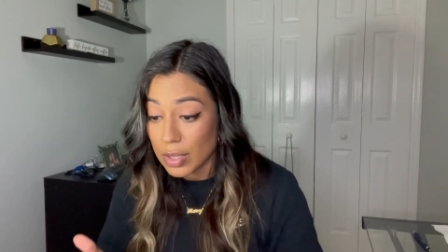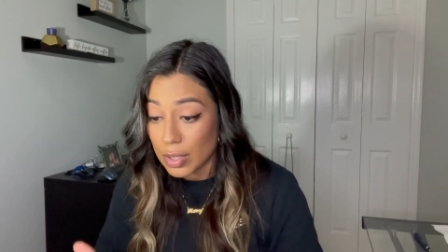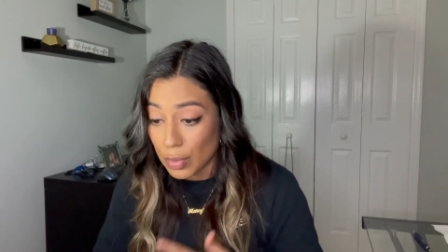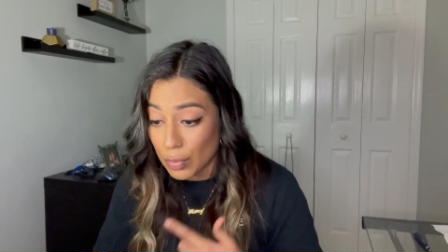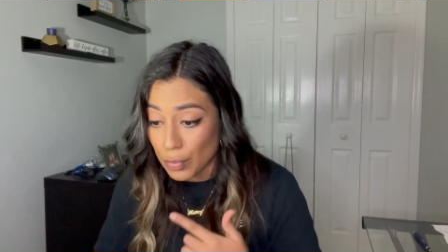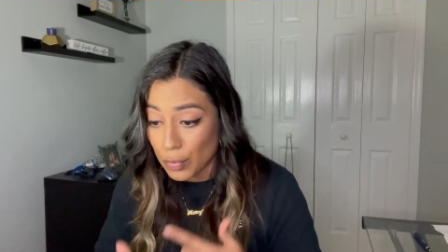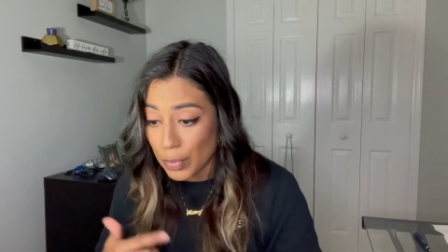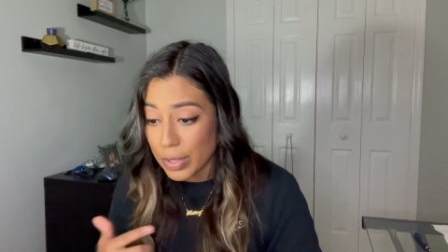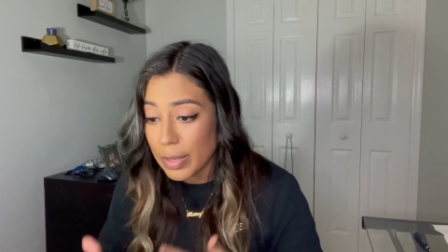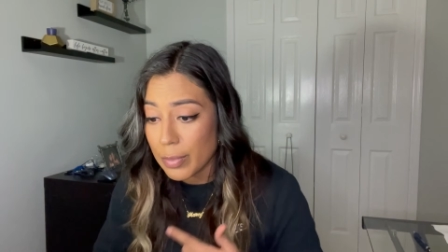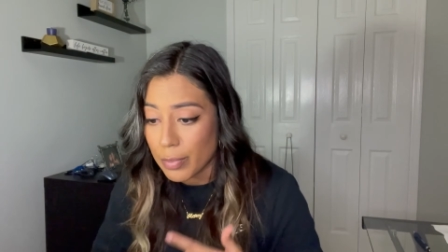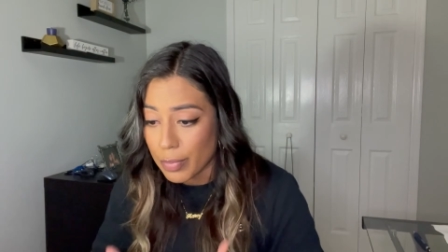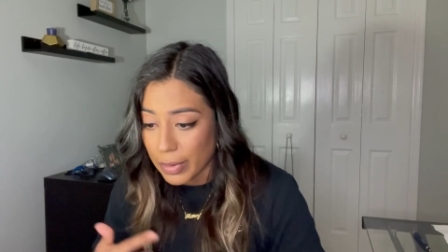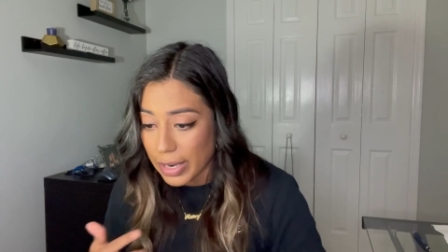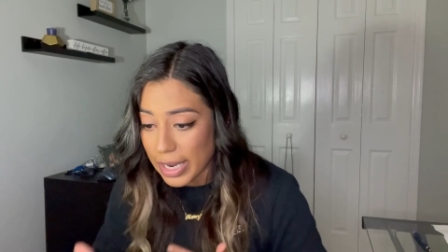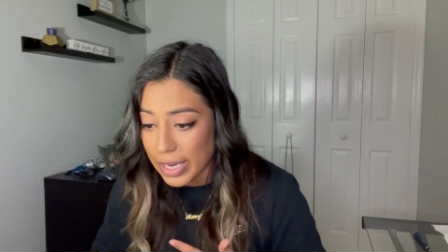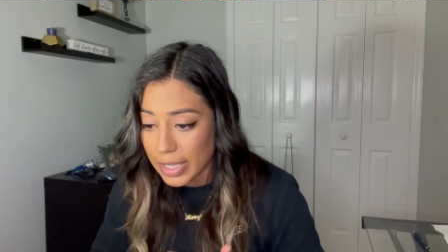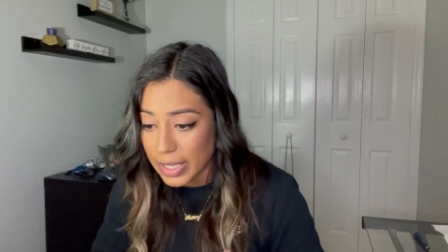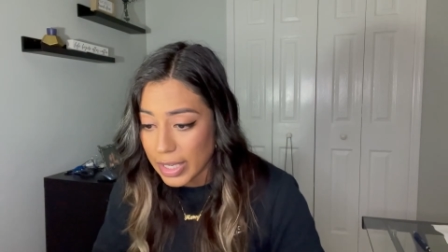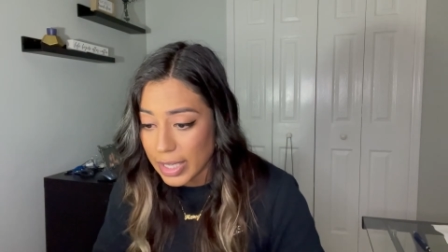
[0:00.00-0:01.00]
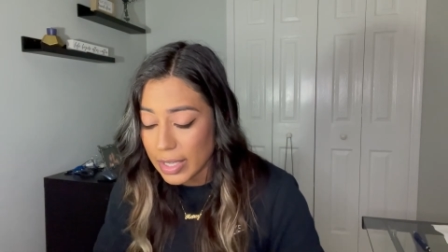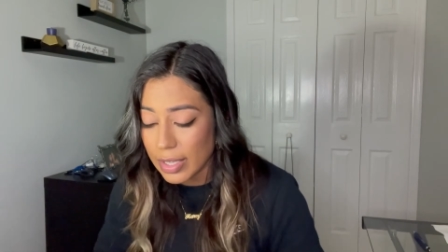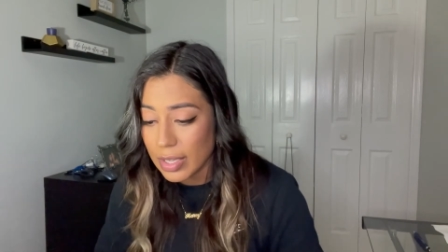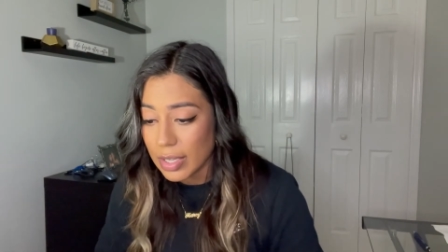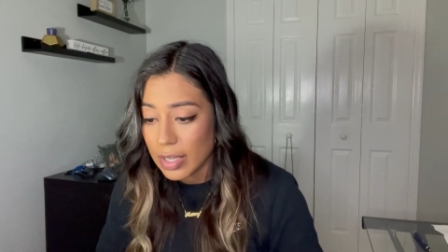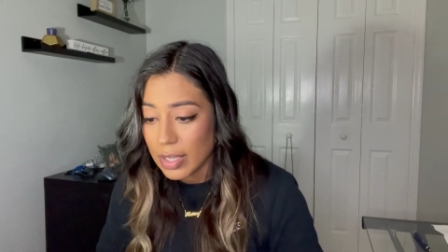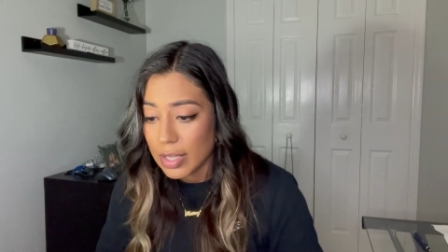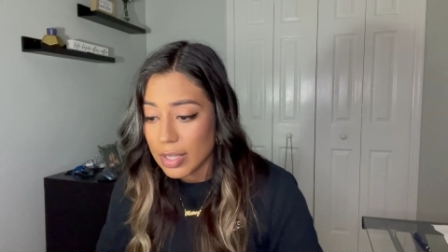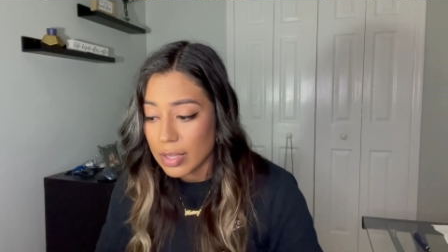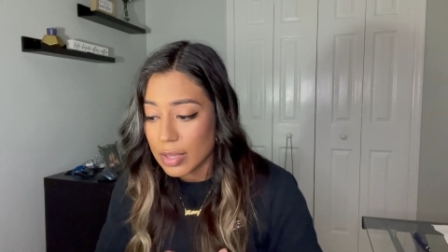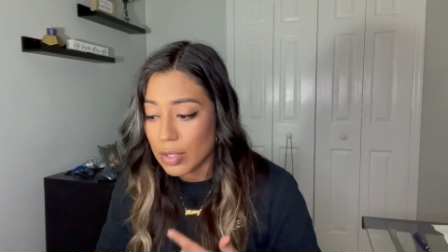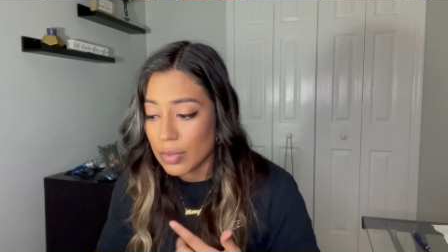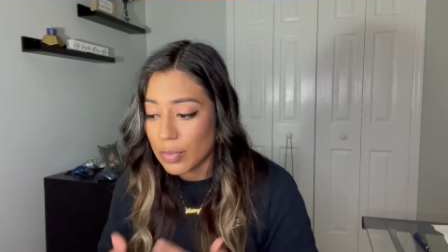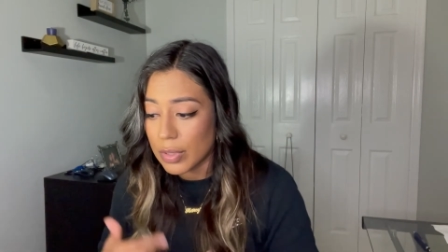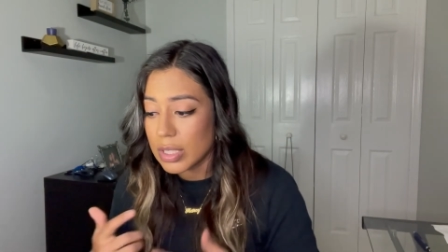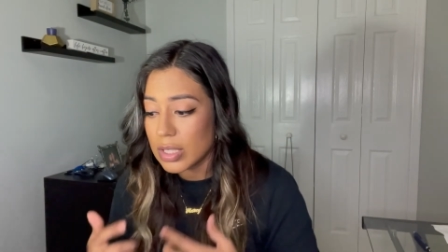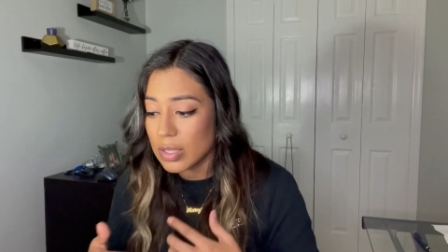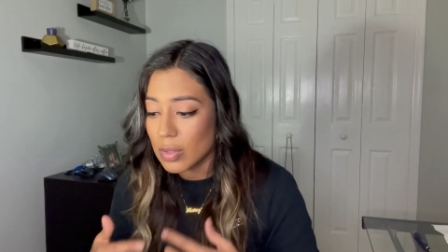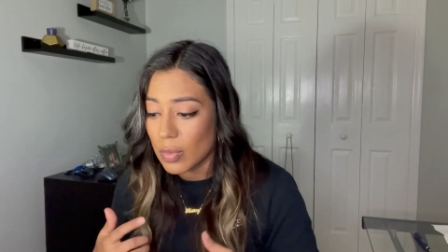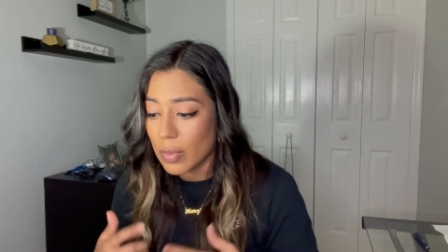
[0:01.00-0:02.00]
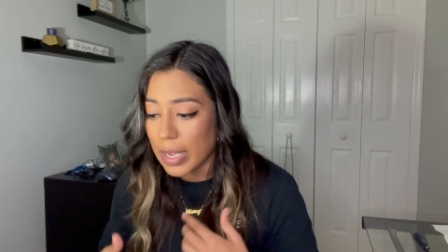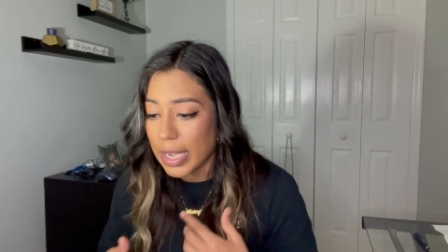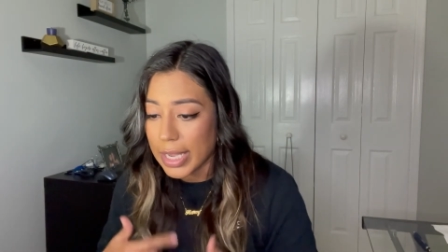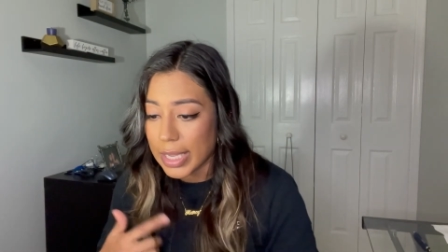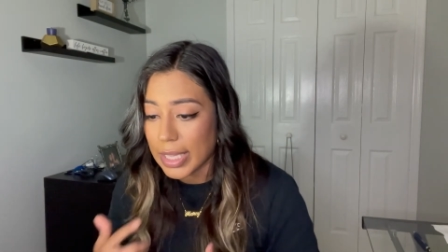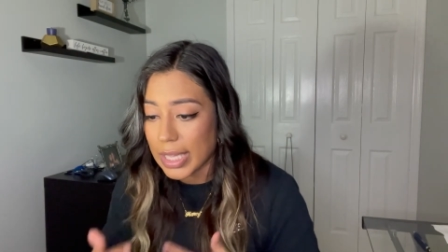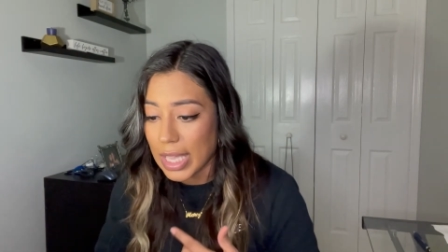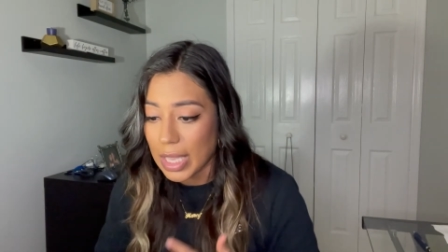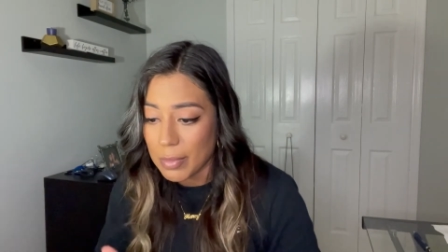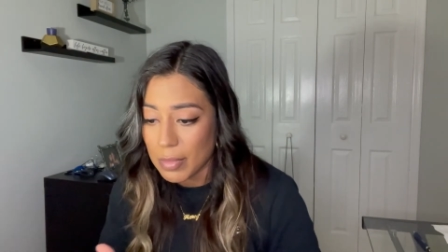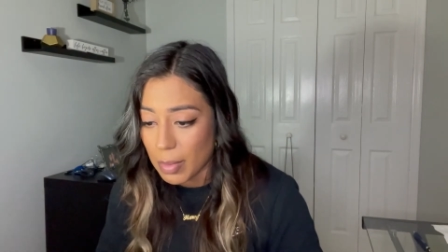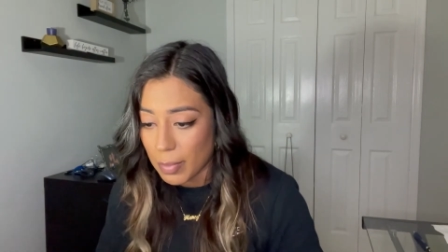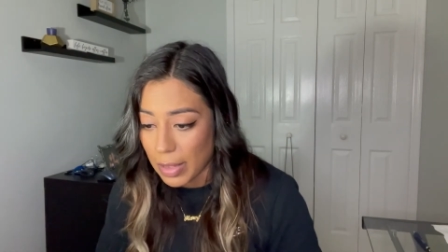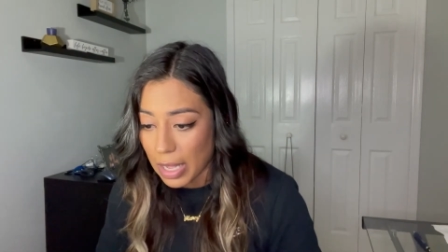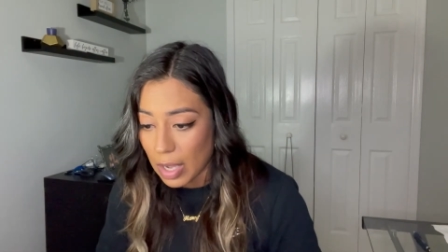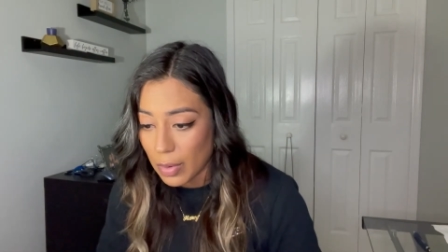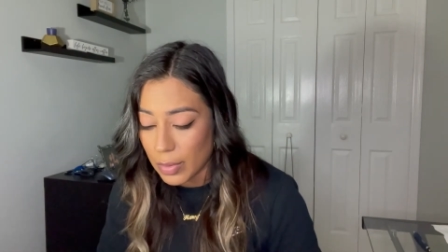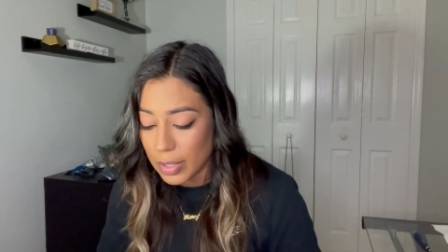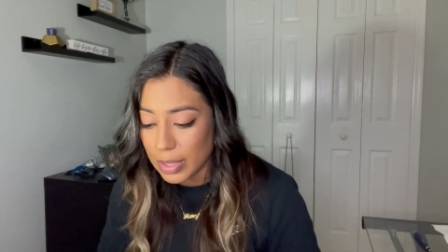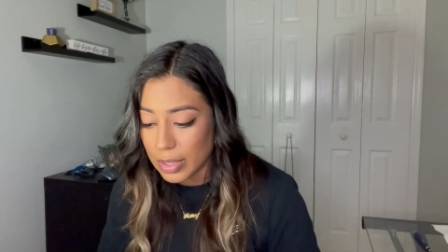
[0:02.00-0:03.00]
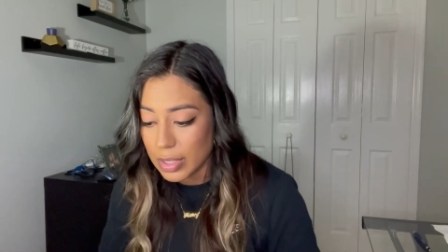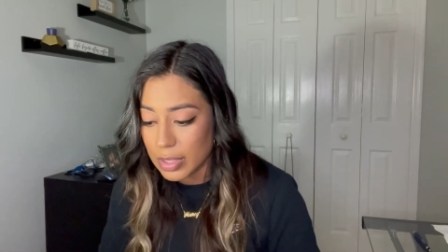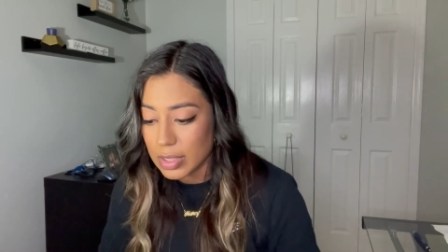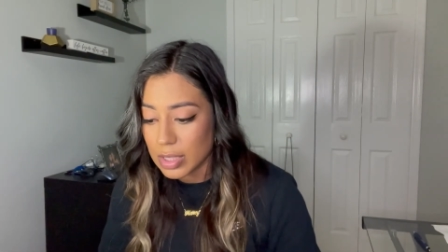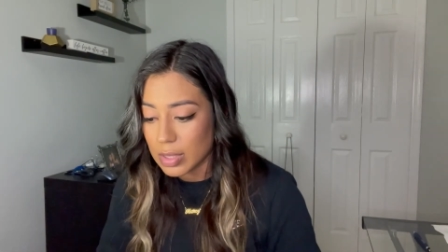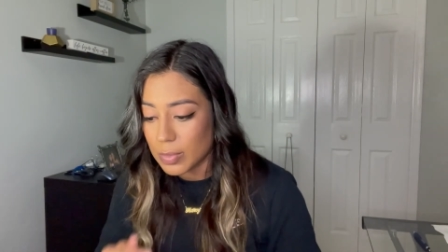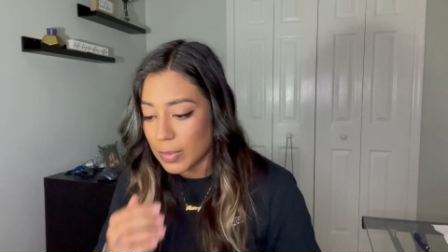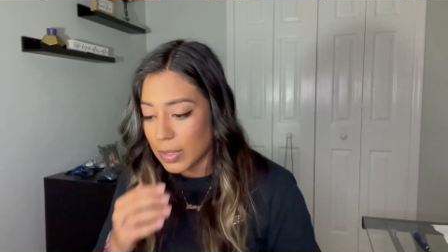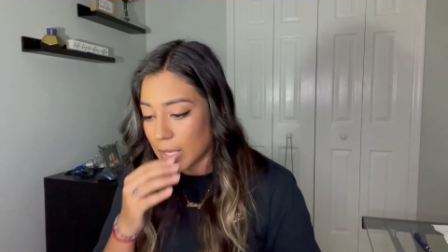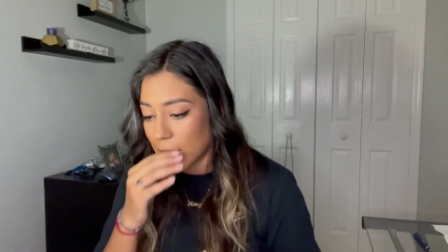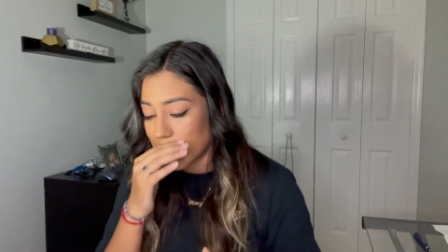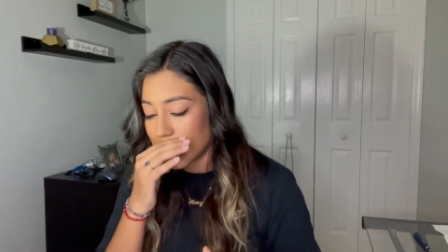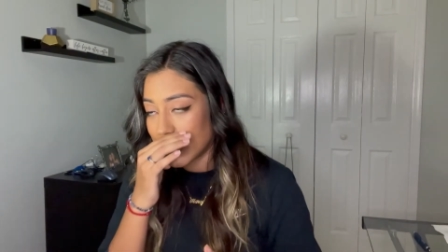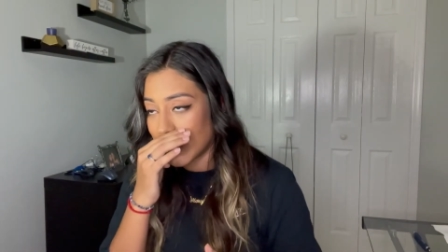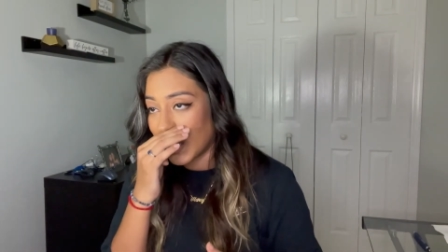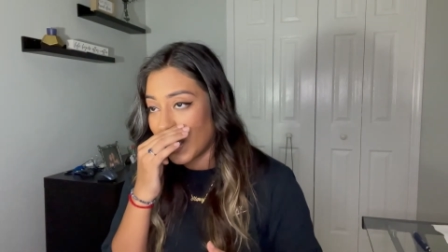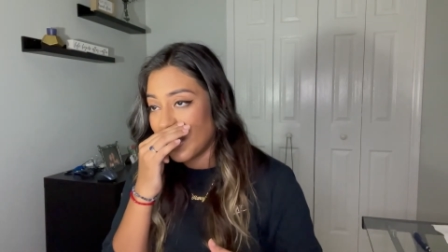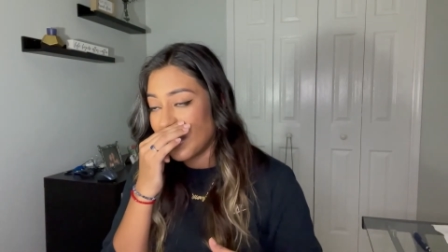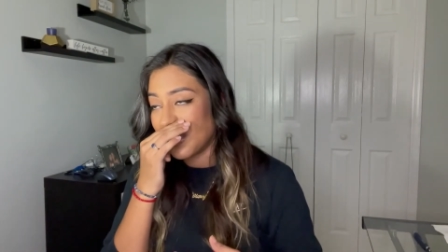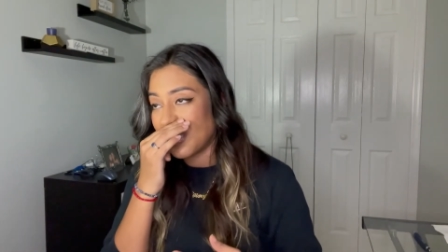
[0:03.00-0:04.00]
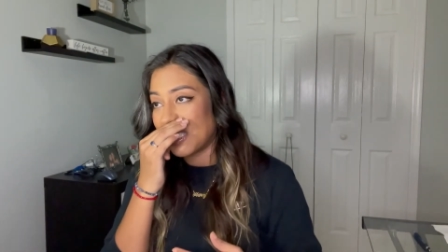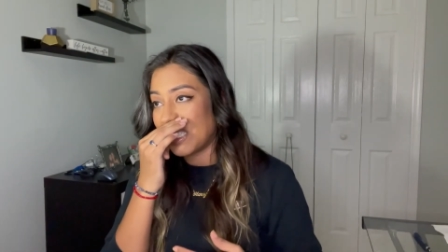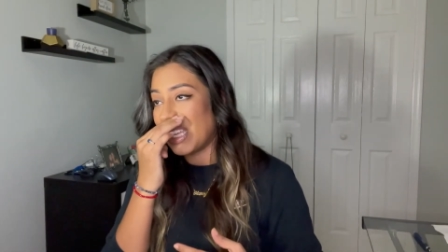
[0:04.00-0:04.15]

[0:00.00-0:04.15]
The rebranding, the reason why I came about with this is because the other